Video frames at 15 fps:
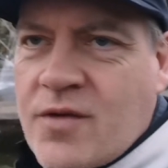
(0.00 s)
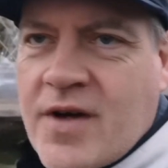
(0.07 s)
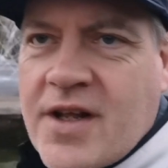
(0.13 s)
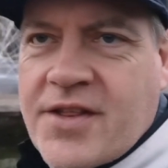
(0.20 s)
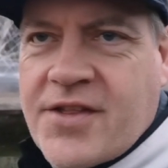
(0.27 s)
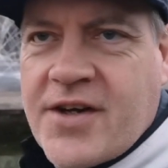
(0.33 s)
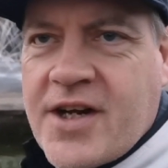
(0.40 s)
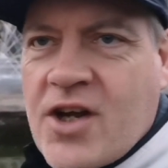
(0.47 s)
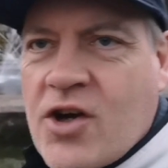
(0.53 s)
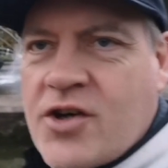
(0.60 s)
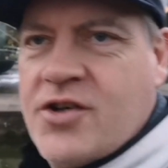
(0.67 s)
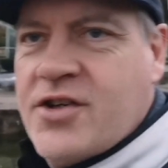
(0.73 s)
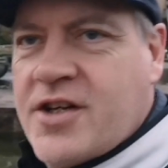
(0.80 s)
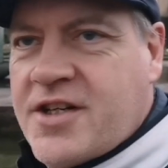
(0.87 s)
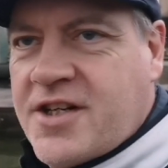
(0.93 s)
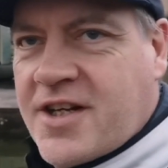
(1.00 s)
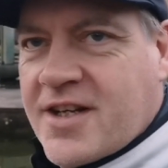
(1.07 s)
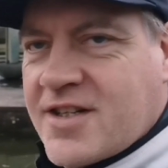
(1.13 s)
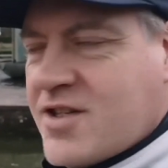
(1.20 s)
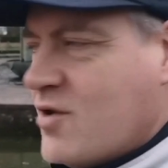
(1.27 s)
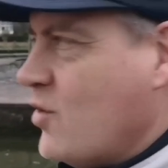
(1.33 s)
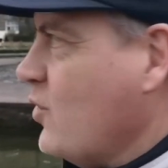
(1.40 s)
over 300
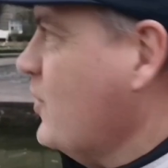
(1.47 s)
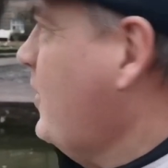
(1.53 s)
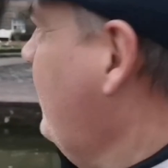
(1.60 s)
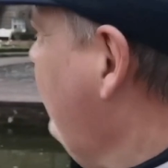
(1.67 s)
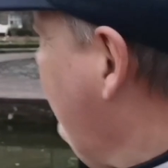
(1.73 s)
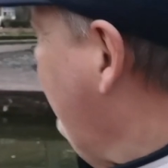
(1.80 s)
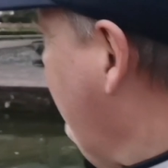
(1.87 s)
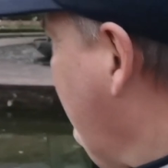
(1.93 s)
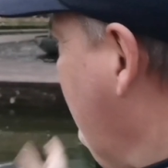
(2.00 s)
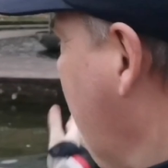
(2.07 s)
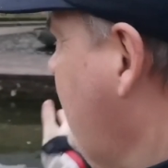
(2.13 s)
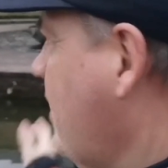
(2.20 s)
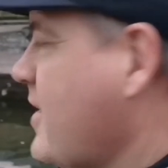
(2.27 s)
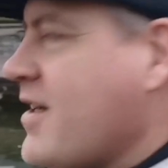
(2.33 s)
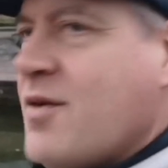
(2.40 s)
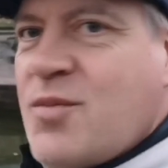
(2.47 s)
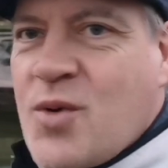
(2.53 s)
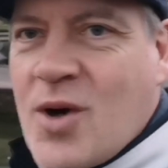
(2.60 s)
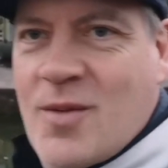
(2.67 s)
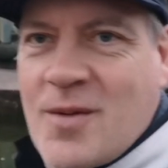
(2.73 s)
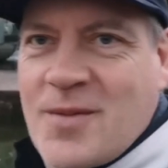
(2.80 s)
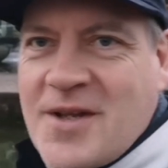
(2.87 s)
years old, as you can
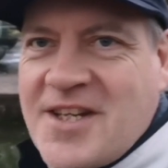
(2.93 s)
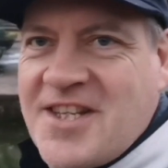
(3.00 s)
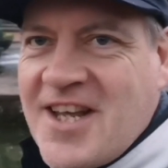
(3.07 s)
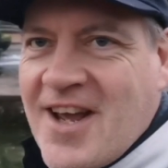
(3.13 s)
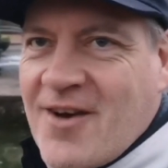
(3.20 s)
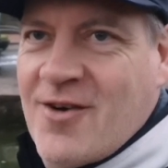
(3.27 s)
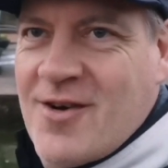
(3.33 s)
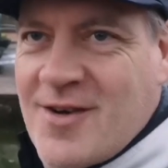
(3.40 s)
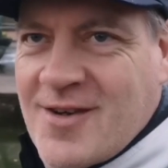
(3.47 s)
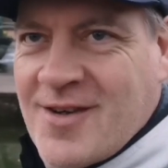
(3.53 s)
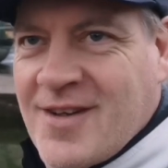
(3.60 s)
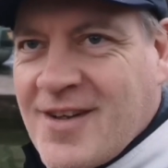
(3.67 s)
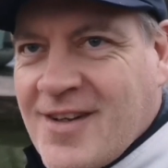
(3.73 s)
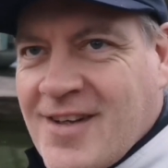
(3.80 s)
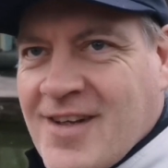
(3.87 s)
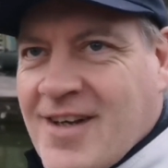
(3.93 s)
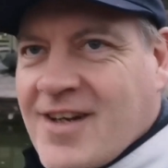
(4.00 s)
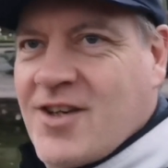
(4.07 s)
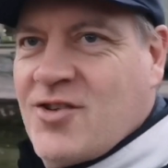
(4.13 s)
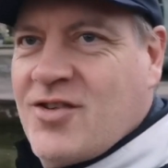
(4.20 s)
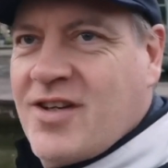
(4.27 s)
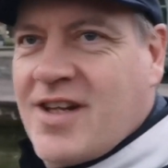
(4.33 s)
probably tell.
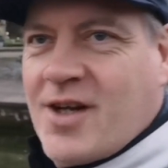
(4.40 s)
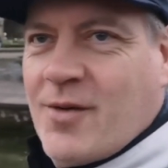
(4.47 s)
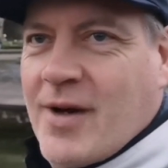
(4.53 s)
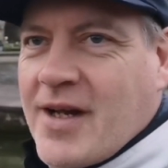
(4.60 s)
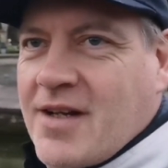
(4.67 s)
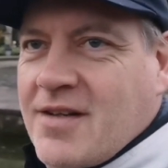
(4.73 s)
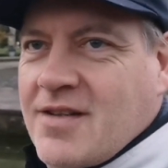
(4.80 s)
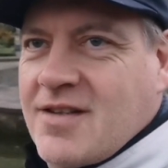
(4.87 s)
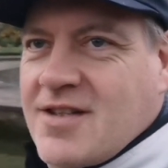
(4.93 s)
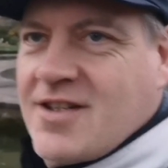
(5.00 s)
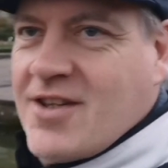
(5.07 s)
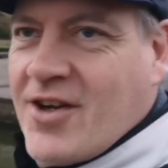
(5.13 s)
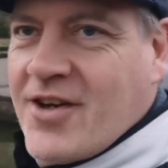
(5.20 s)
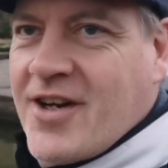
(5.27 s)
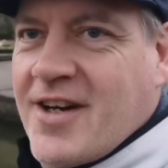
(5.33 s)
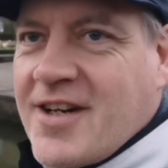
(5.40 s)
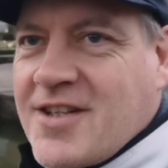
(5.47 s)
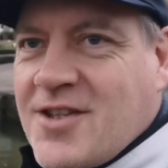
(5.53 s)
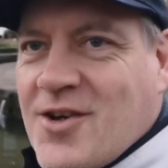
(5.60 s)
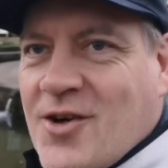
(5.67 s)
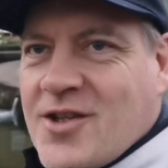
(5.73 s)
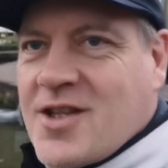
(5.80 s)
And it's really quite stunning,
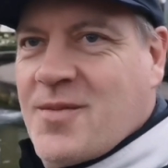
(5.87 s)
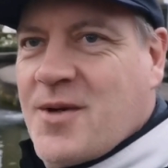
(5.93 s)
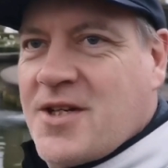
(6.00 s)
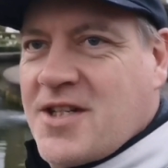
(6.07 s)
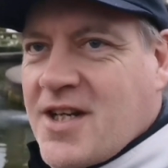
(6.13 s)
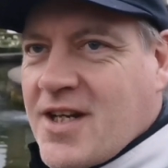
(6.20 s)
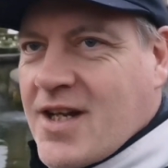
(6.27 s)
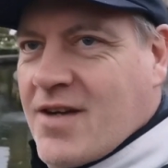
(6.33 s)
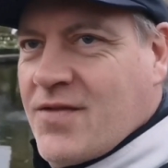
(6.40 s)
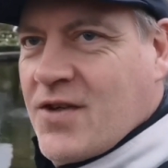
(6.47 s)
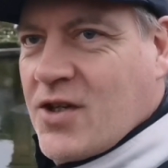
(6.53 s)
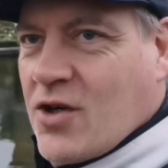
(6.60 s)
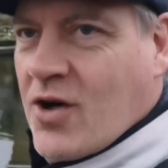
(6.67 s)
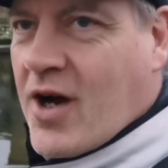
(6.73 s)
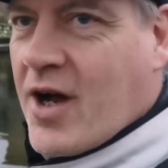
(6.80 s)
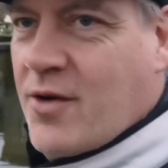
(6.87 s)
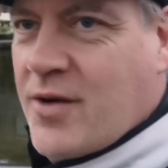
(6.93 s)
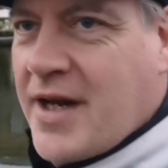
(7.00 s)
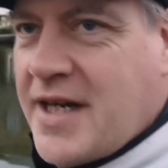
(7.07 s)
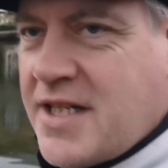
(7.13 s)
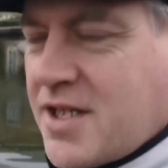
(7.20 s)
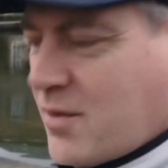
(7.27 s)
it's got to be said. I forgot
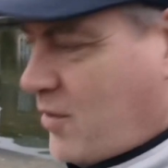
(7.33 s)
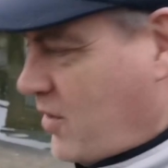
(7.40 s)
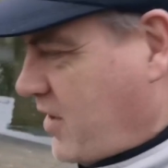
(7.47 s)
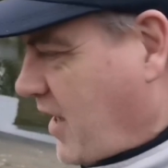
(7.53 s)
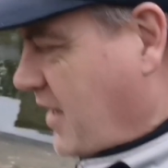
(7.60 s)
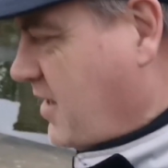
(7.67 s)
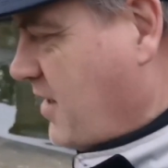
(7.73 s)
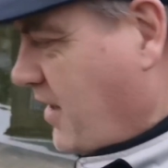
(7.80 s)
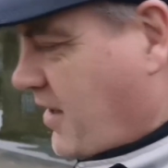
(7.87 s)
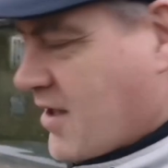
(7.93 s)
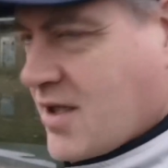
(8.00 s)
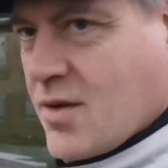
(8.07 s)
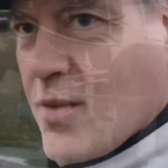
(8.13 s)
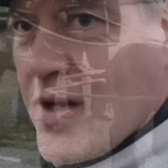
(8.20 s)
how nice it was actually, because it's